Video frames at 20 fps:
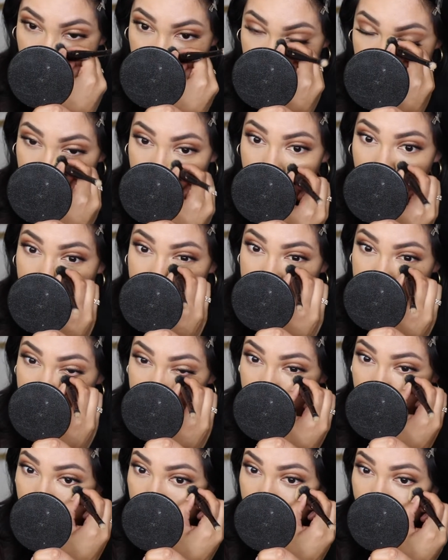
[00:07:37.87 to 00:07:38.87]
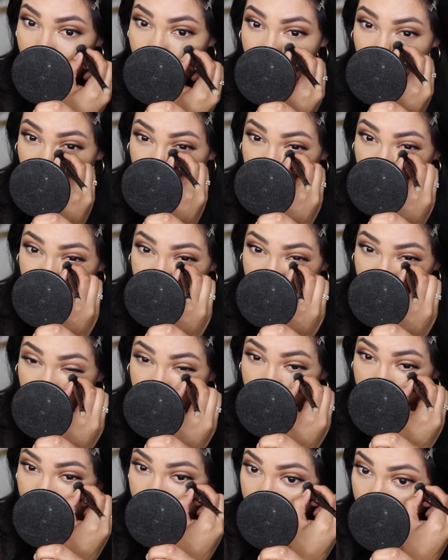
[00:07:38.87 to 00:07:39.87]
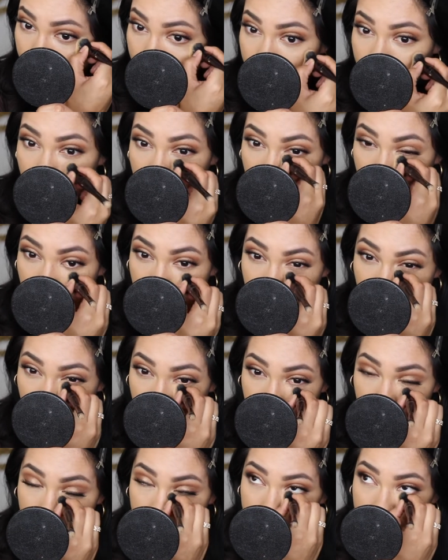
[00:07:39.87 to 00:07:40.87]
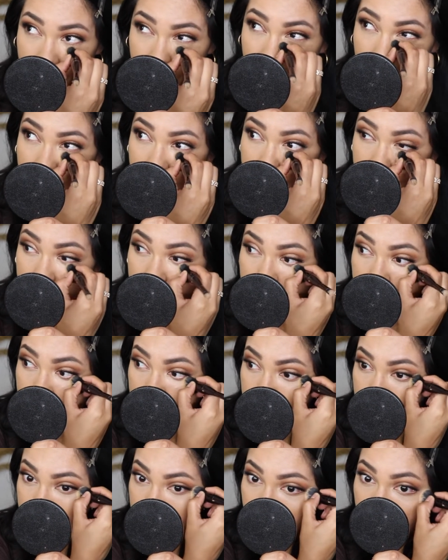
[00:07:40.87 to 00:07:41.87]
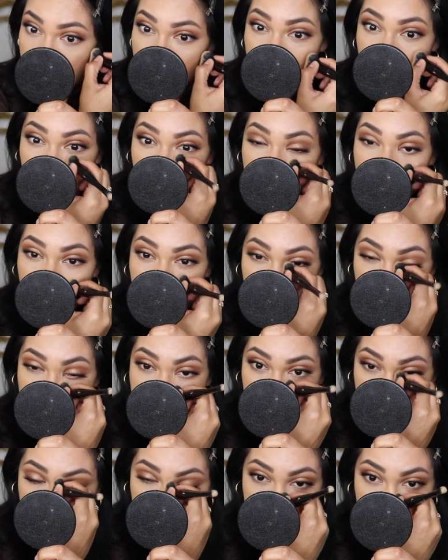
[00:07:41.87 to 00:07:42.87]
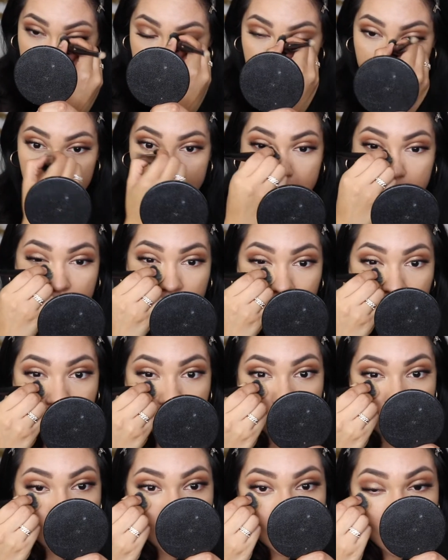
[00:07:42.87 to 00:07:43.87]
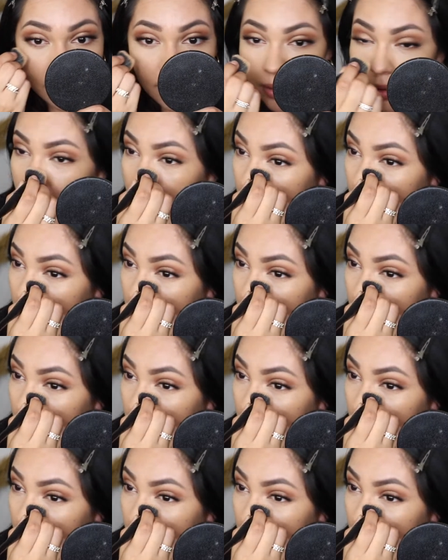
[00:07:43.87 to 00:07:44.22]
really nicely, and very like thin consistency. Like, their consistency is really good.